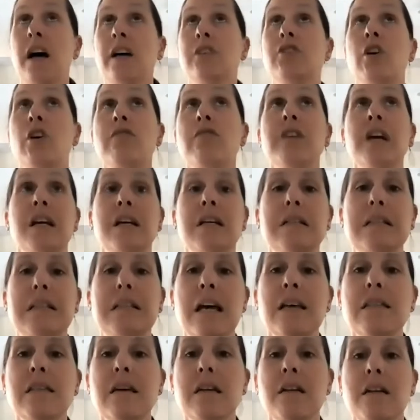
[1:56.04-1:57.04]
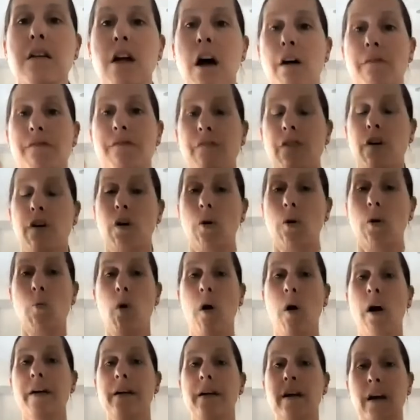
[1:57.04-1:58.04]
I don't think I can say that enough.
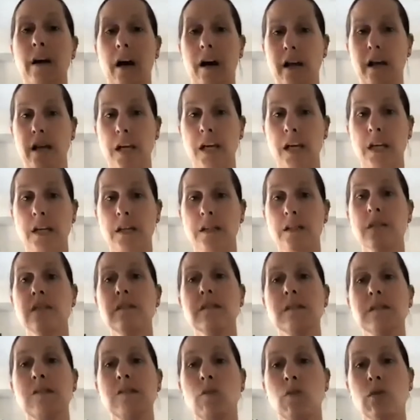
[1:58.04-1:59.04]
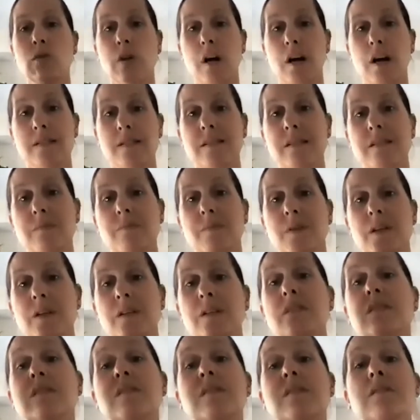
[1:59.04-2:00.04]
What is your
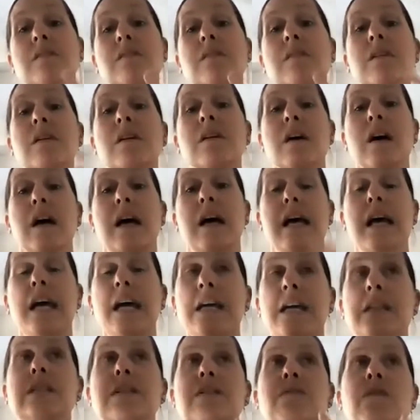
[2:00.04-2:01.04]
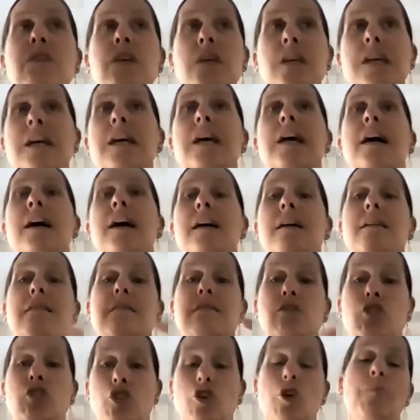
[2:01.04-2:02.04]
customers' end of the year
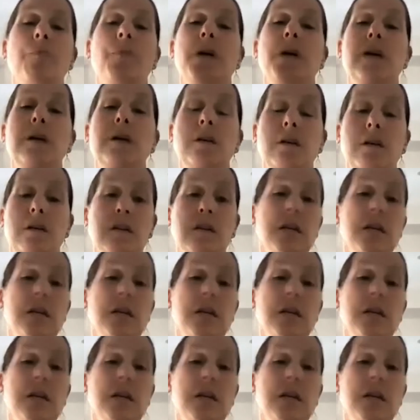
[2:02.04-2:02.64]
shopping